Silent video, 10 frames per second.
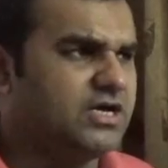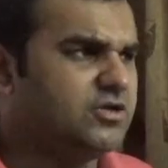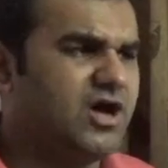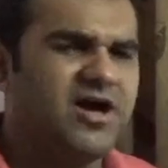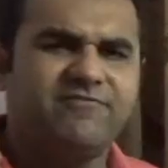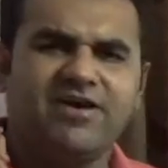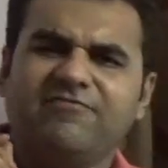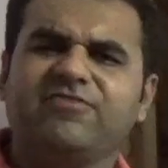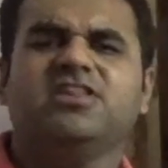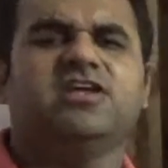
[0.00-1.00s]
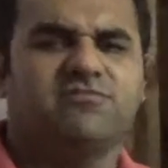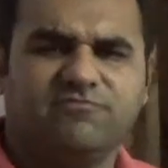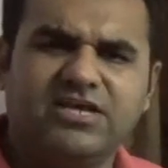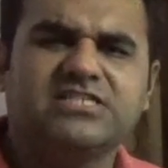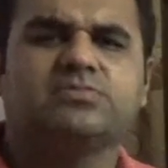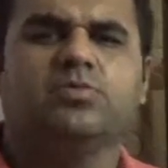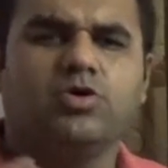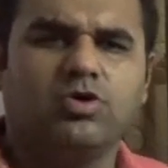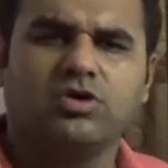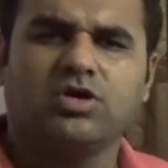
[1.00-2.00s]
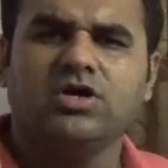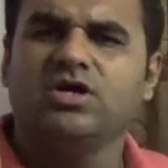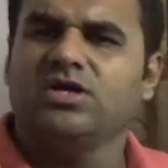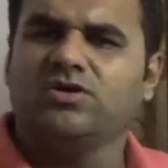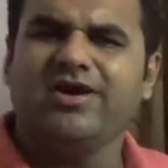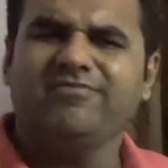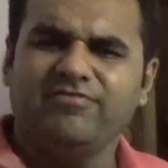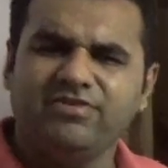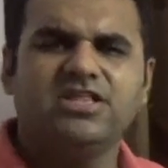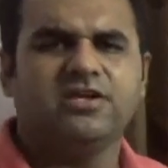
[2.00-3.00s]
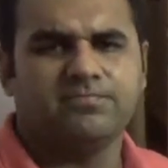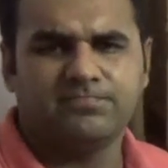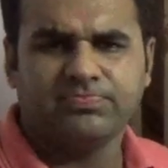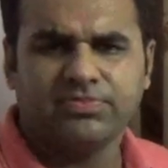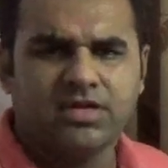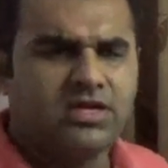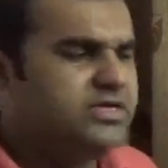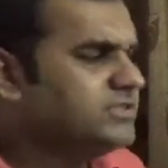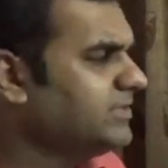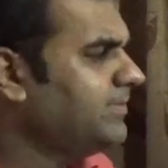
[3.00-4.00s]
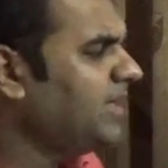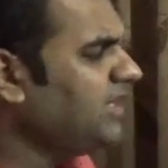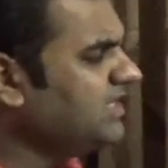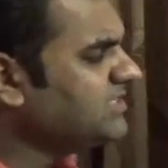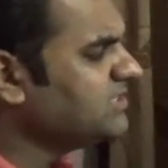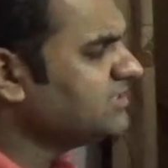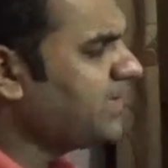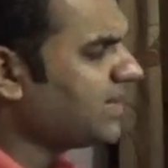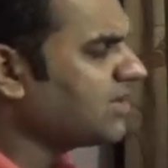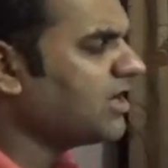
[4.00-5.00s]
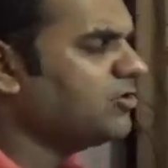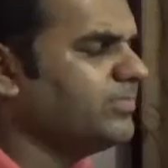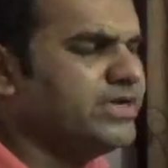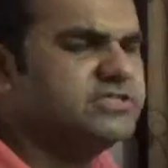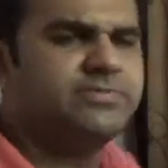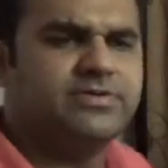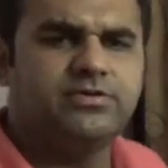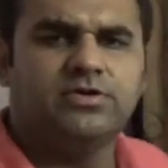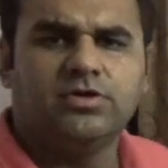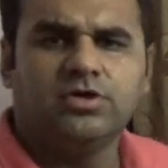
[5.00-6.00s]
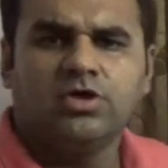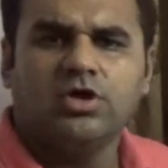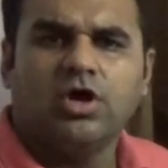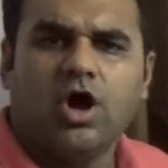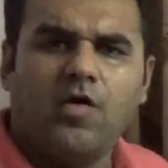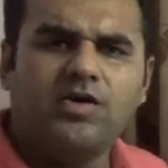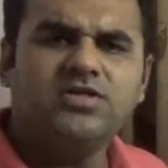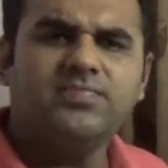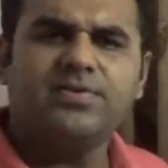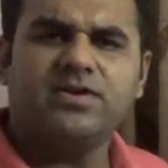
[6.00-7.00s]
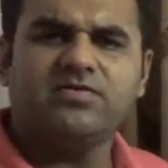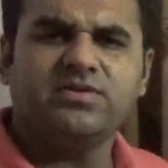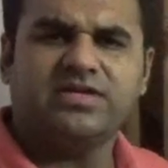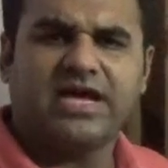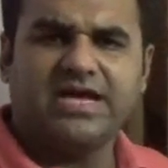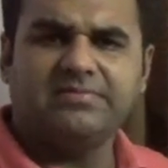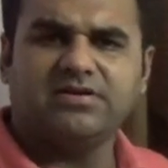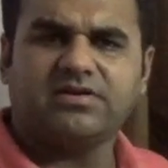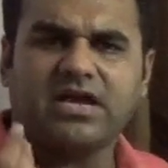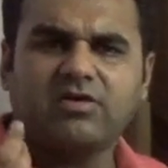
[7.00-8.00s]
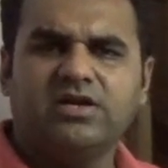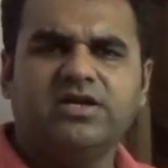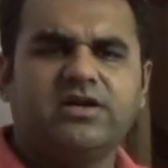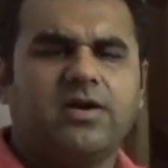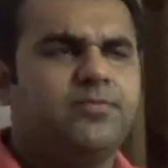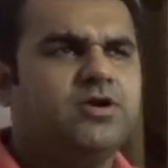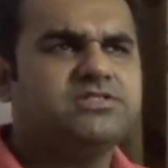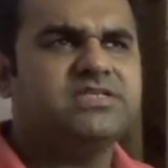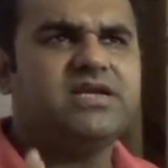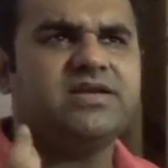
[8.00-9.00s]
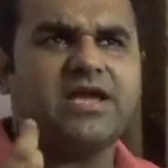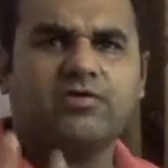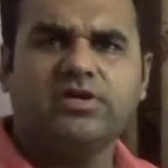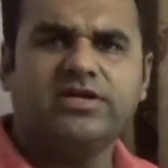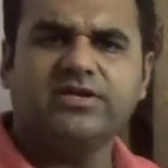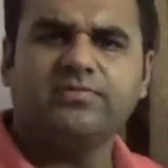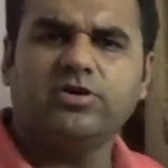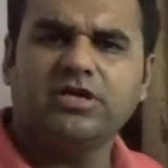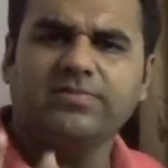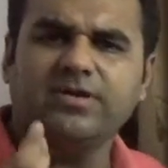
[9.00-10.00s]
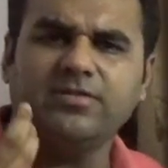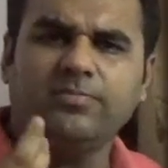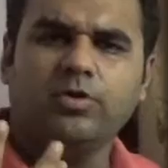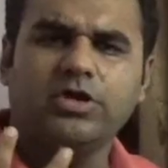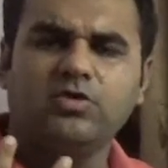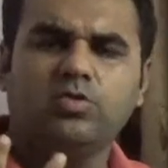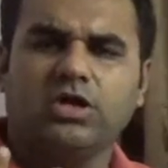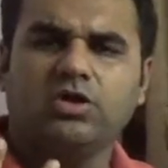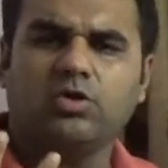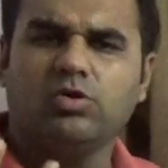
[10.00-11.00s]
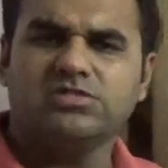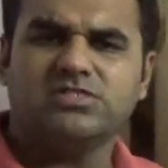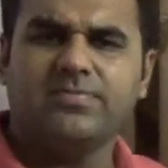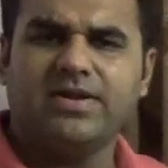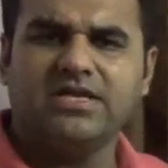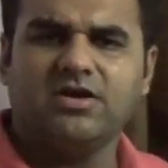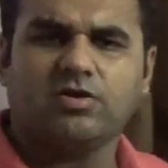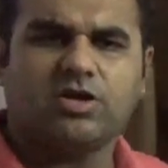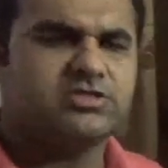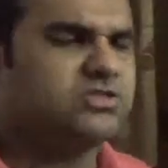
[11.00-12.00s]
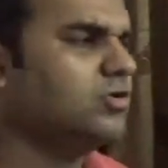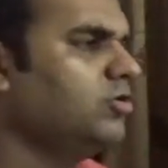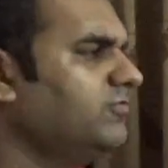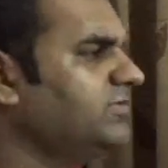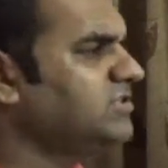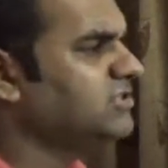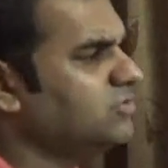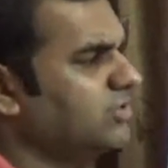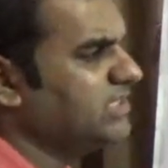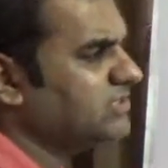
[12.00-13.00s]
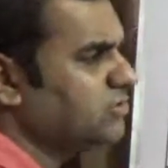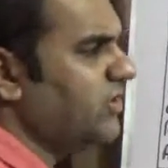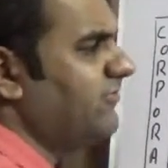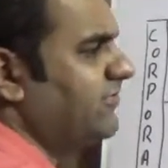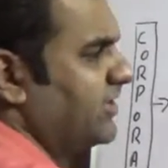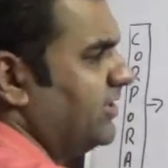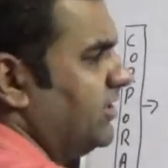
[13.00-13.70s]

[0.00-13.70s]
you have everything, Facebook, you have everything. Similarly is this bank account management. Over the period of the time, the regulator, I'm not saying regulatory body, but the body who controls the money across the globe, which is known as SWIFT,